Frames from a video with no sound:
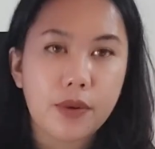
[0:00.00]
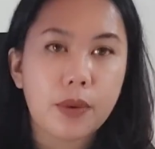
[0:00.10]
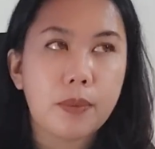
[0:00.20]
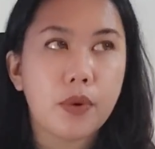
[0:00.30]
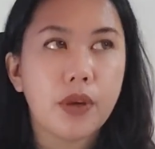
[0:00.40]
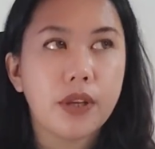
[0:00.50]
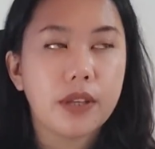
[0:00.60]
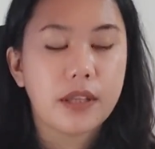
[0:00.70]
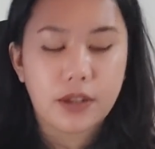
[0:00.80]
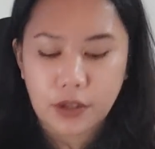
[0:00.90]
went through a
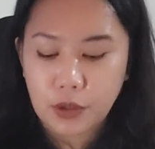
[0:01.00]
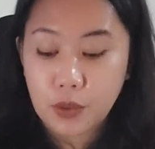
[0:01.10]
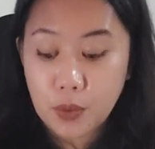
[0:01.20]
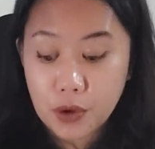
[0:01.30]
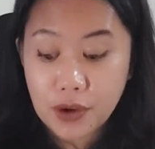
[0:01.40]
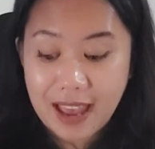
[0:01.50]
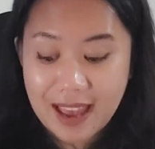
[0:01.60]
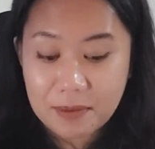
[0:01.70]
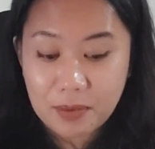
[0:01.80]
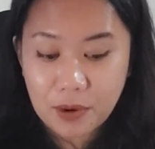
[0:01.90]
point, you were
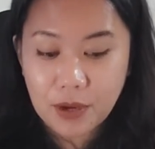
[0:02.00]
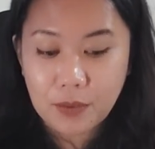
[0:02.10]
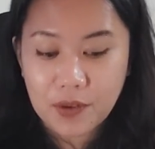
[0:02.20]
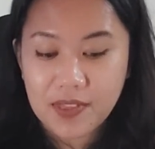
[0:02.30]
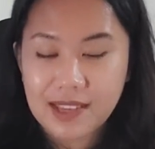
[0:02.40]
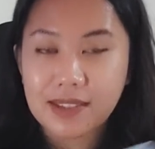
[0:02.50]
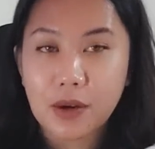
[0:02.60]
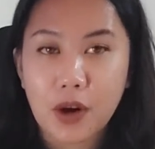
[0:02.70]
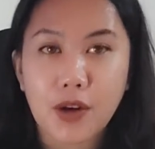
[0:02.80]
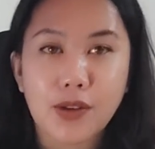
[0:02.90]
at a point where
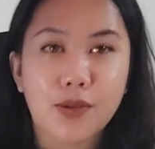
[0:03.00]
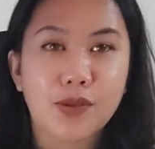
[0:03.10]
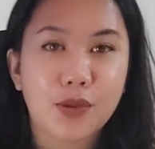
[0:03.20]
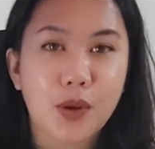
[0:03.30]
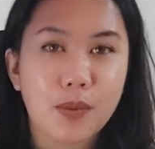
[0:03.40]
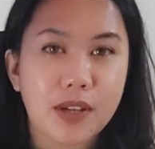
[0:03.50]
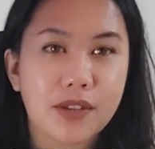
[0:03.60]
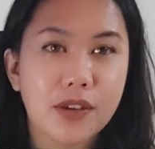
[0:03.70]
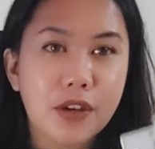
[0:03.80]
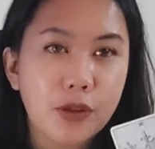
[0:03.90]
this hurt you so
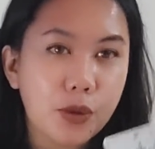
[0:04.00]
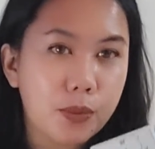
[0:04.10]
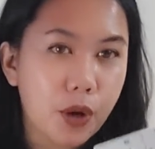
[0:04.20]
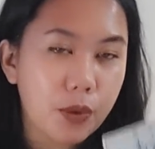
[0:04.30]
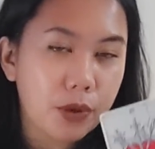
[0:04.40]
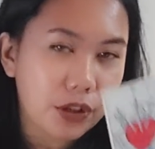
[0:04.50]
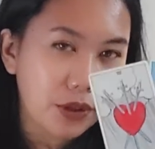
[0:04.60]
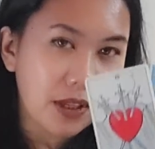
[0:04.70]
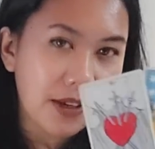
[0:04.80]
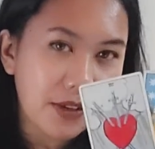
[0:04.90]
much to a point where
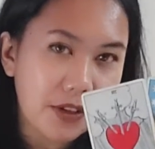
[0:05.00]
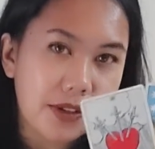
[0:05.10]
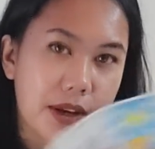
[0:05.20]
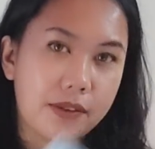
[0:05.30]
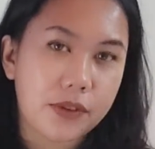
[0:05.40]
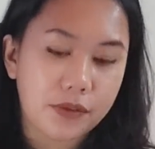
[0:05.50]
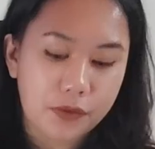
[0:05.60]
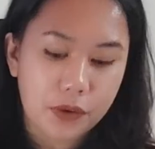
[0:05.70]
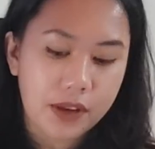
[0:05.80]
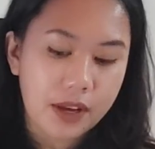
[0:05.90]
you lost yourself. You
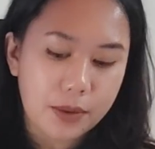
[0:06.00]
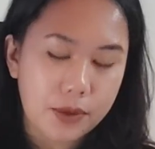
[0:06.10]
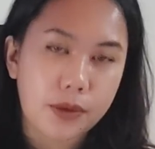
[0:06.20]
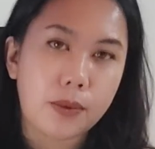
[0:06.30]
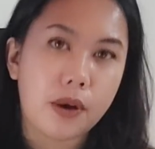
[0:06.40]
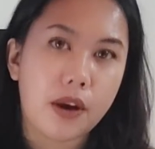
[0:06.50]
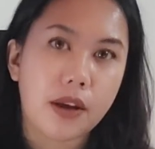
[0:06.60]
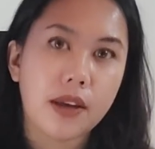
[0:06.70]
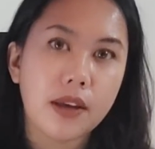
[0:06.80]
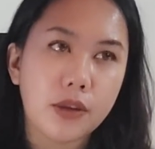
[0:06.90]
forget who you
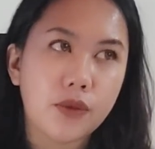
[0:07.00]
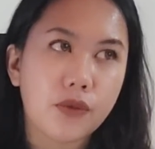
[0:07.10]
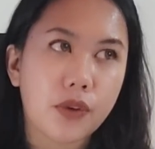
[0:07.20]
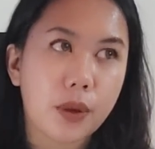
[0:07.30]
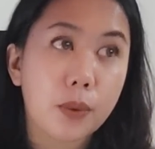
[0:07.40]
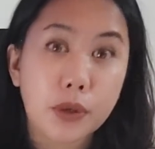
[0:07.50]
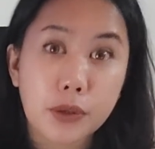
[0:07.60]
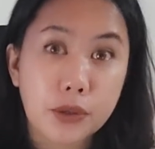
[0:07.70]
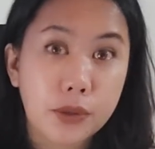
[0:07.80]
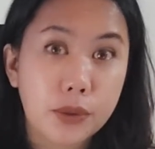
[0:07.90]
are. You forget what
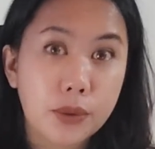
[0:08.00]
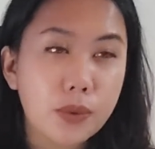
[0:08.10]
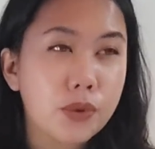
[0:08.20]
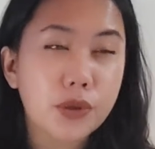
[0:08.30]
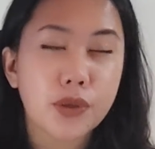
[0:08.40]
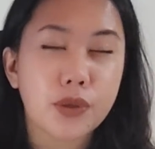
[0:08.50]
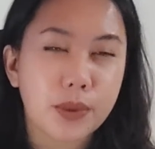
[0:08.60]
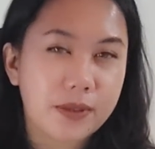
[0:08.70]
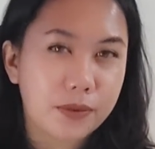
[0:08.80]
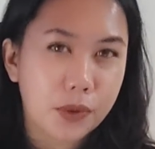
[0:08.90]
you do, who you
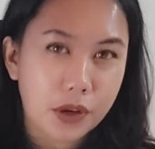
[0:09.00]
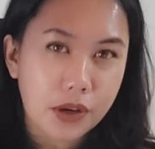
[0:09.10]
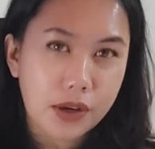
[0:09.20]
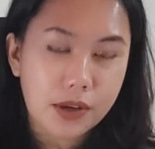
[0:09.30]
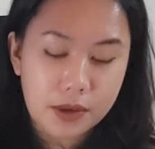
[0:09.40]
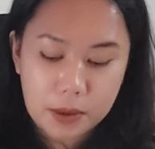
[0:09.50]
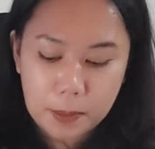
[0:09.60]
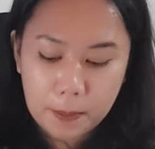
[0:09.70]
do it for.